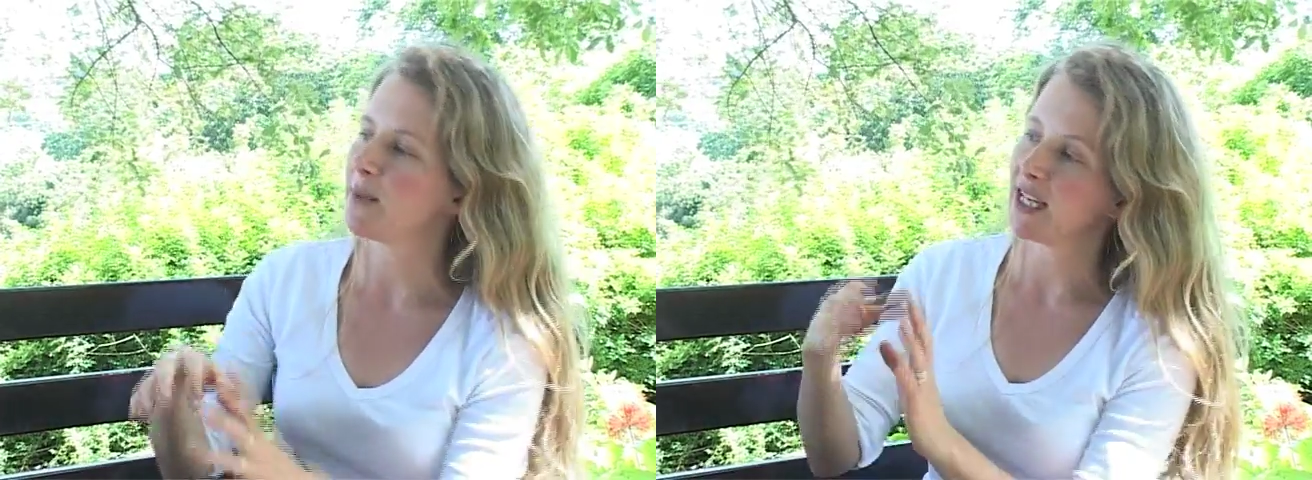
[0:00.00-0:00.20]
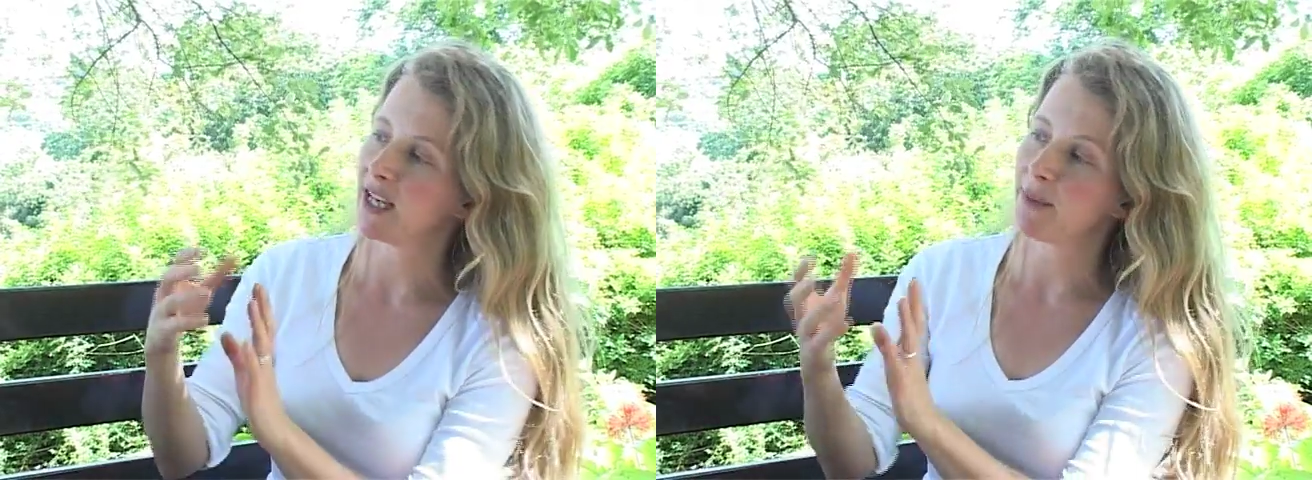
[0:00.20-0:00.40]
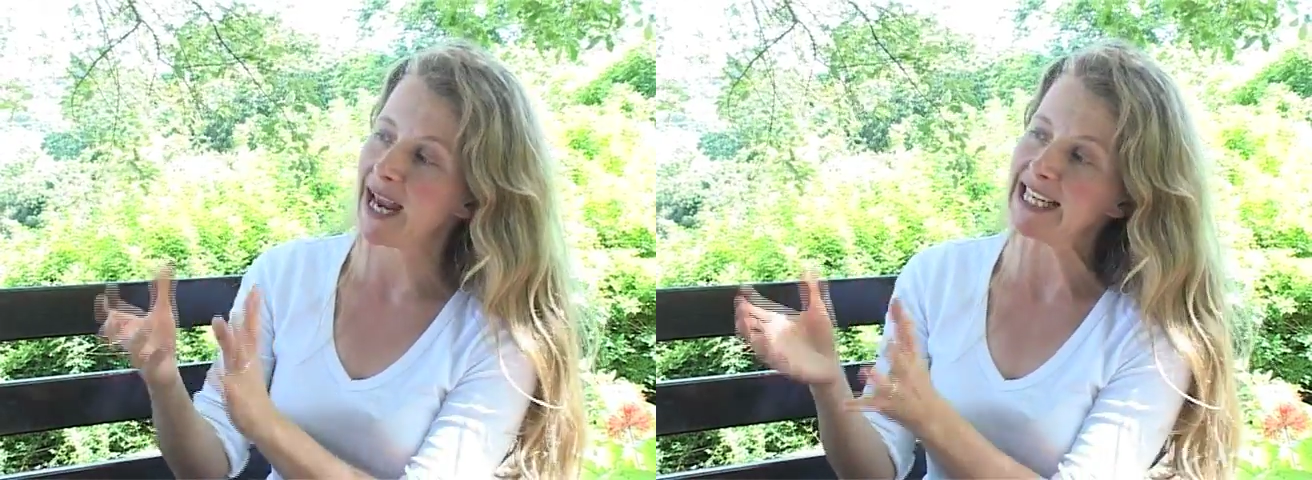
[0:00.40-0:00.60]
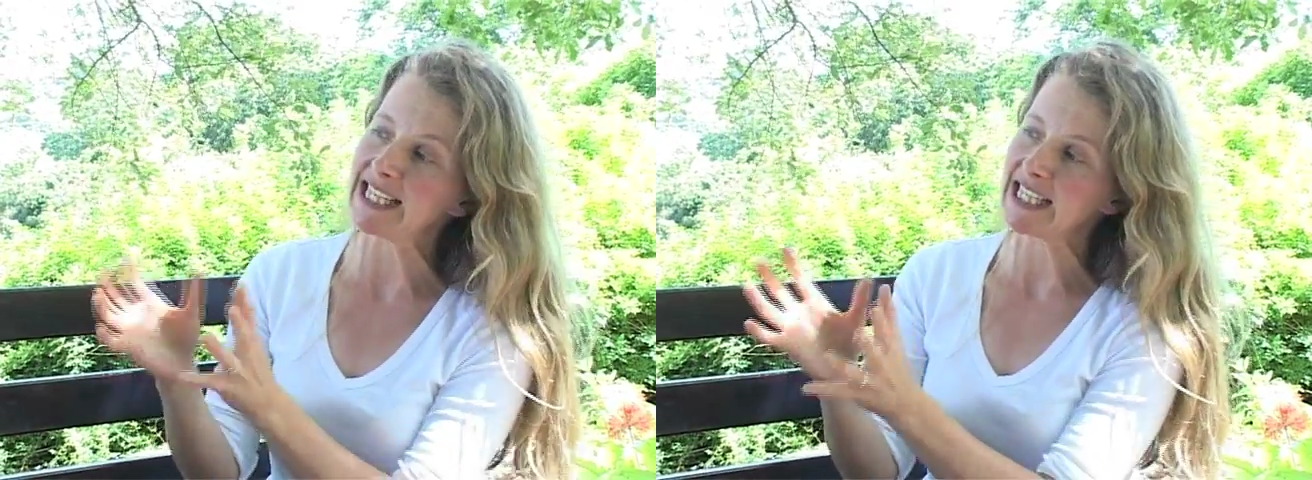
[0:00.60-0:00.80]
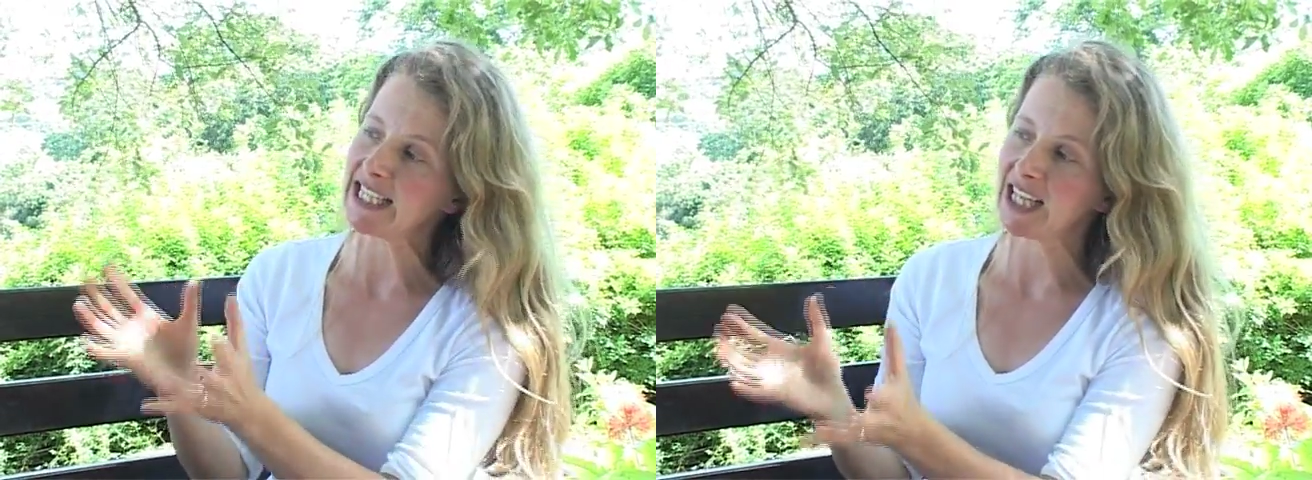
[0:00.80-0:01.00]
be
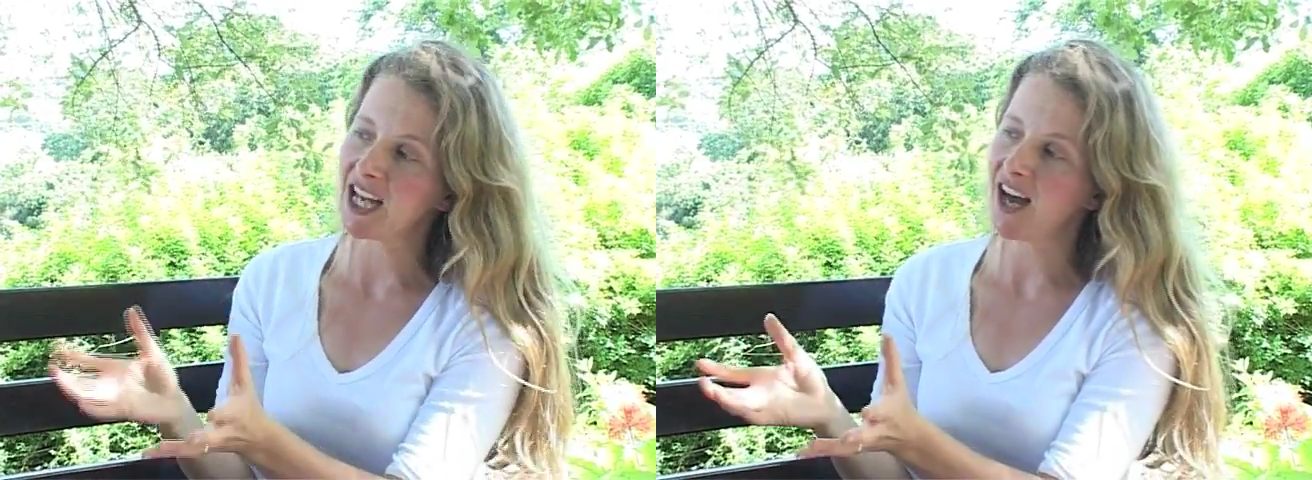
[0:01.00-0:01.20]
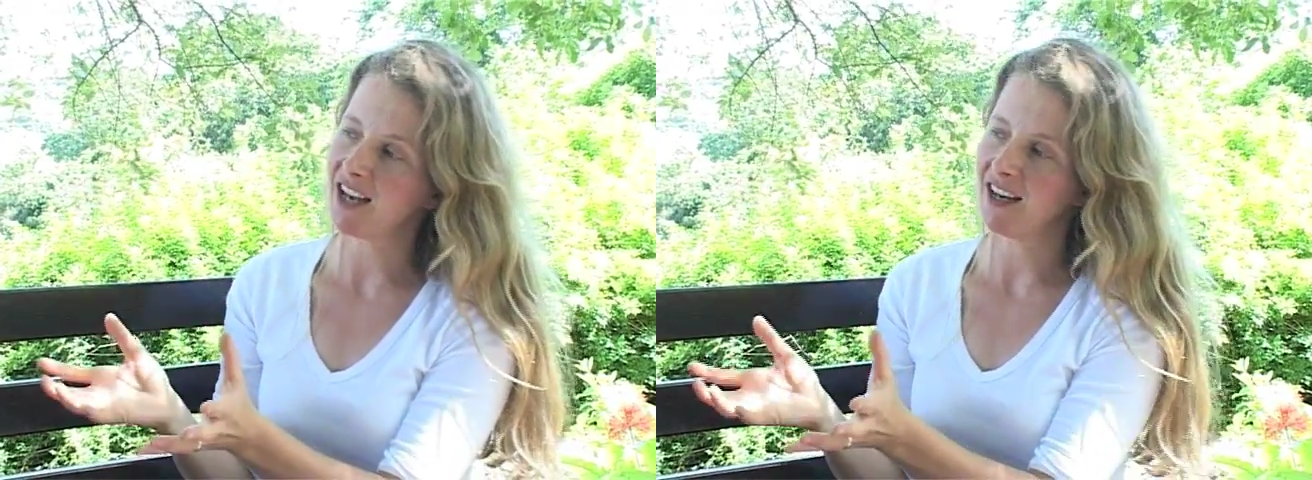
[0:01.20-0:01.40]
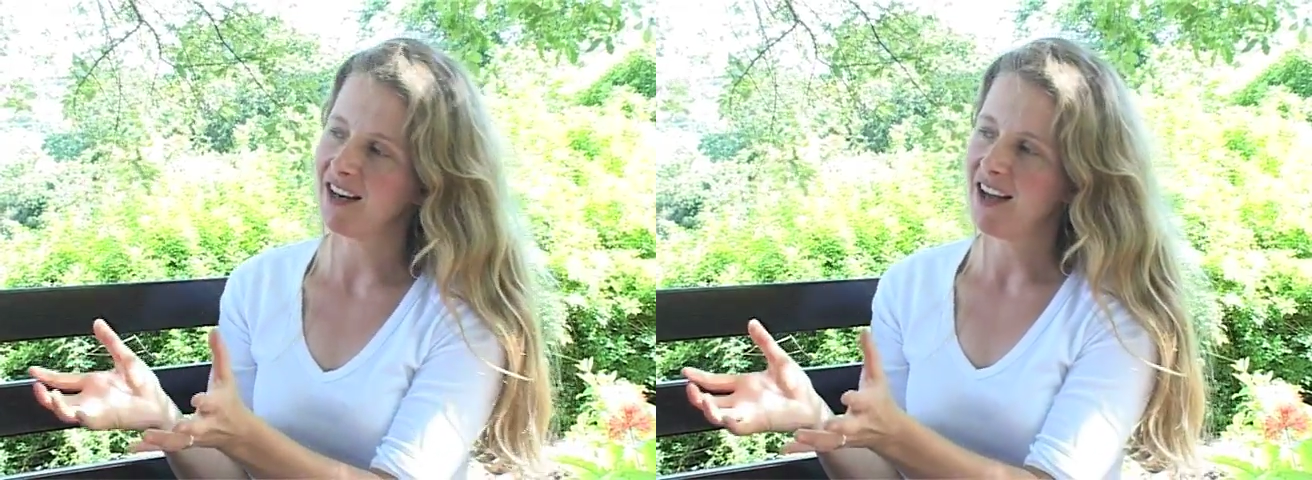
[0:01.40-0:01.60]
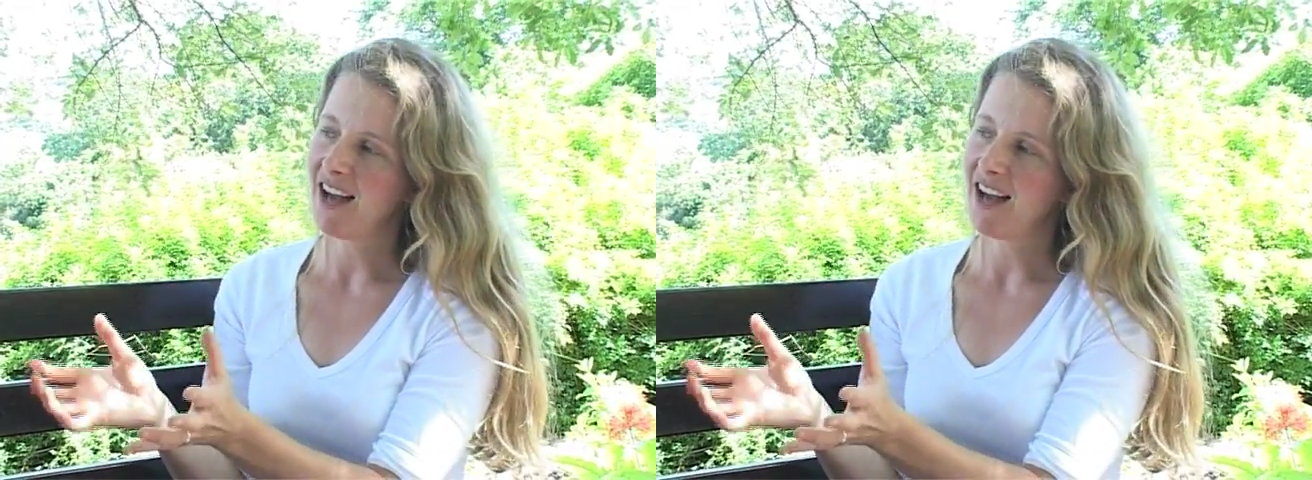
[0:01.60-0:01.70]
painted and in colour,